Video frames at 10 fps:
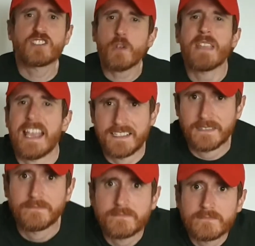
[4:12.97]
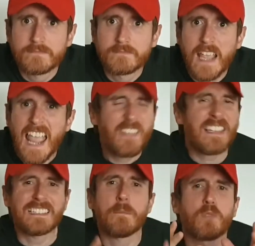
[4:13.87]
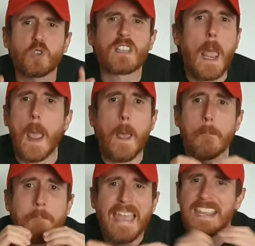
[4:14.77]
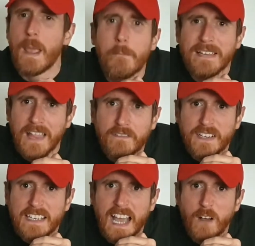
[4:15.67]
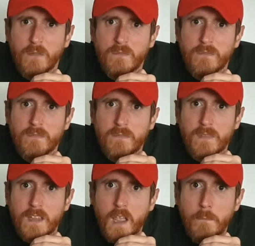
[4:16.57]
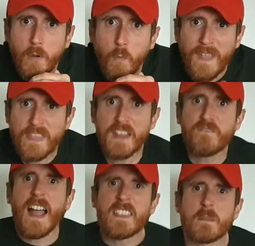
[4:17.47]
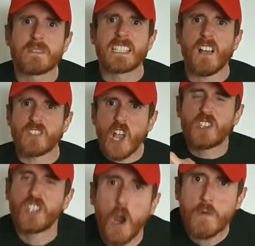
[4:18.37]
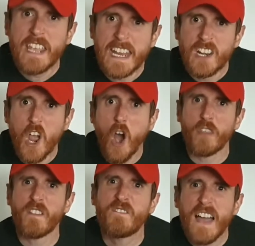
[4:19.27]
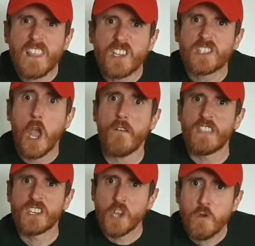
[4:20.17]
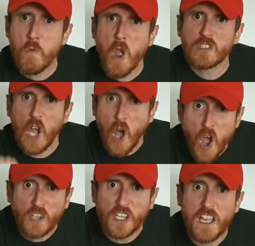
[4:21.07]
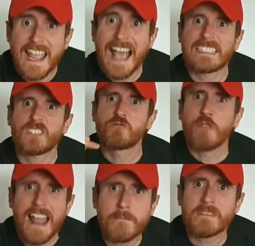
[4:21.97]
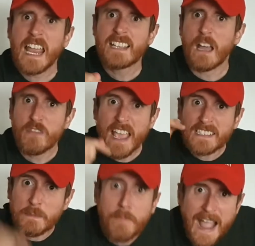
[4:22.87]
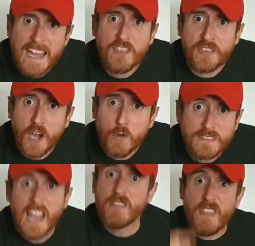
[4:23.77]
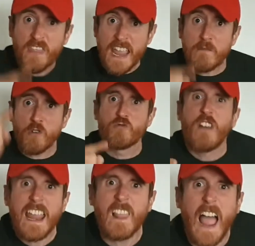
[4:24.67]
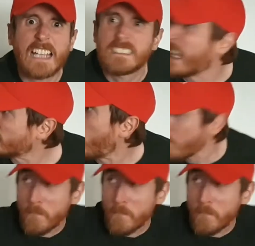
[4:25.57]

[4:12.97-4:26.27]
So yes, these liberals may be laughing now, but when they find themselves choking on the phallus of the New World Order as it's rammed down their supine throats, then they will realise that,